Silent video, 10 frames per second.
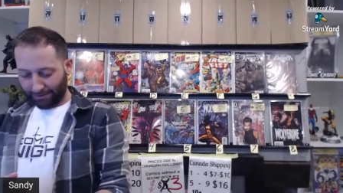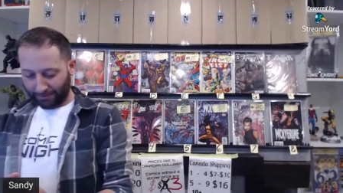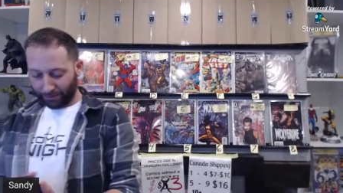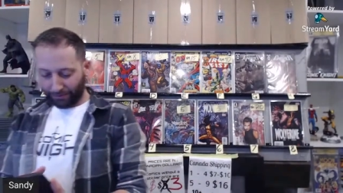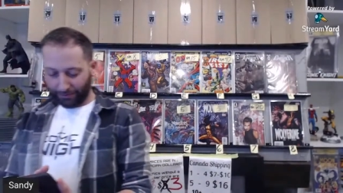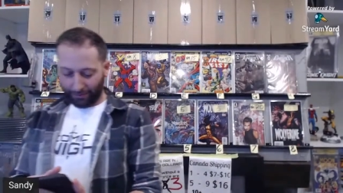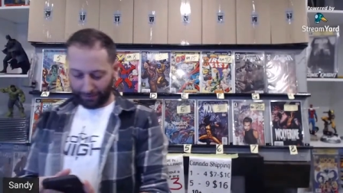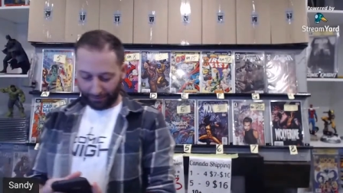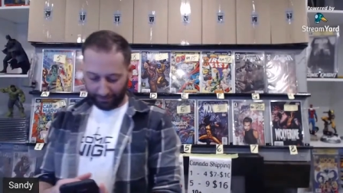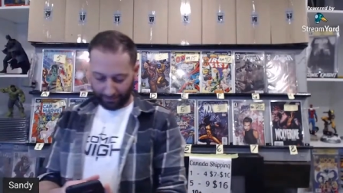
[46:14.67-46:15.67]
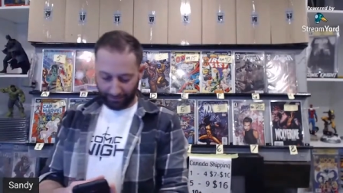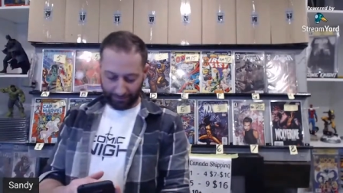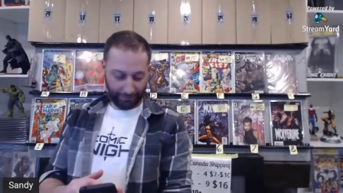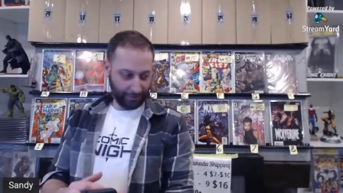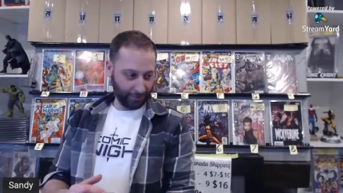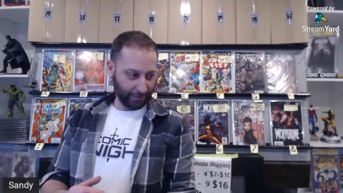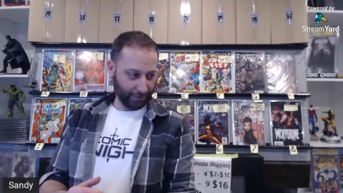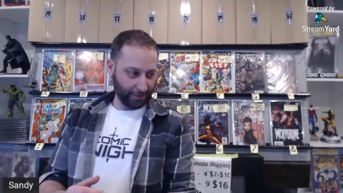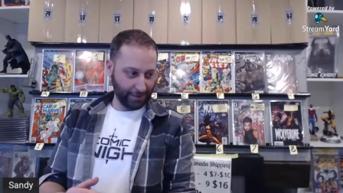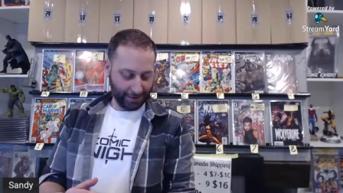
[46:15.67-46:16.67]
How about a t? You have any T-shirts?
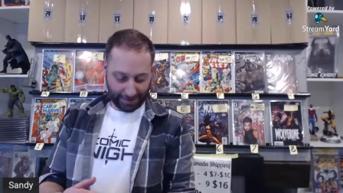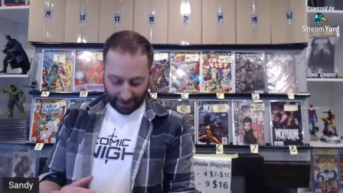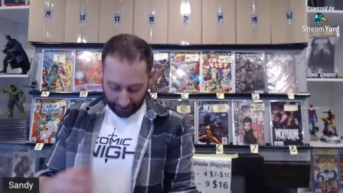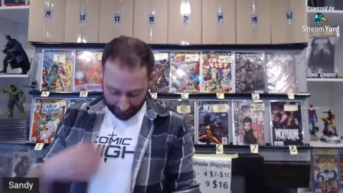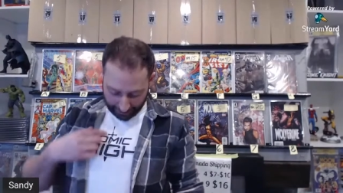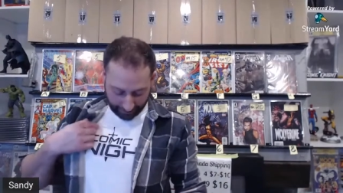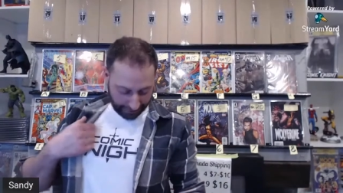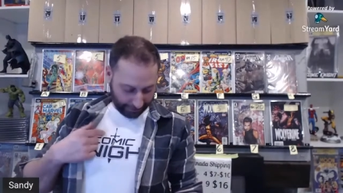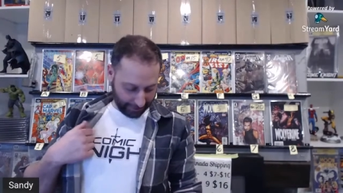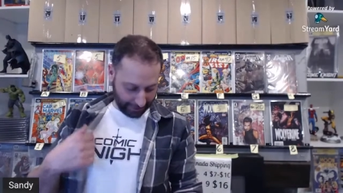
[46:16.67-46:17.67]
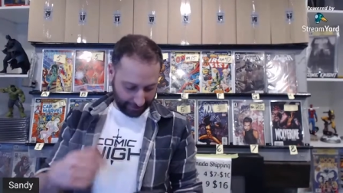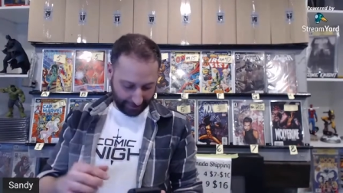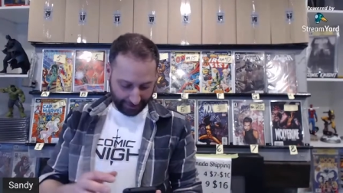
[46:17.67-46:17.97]
No. I only have this one,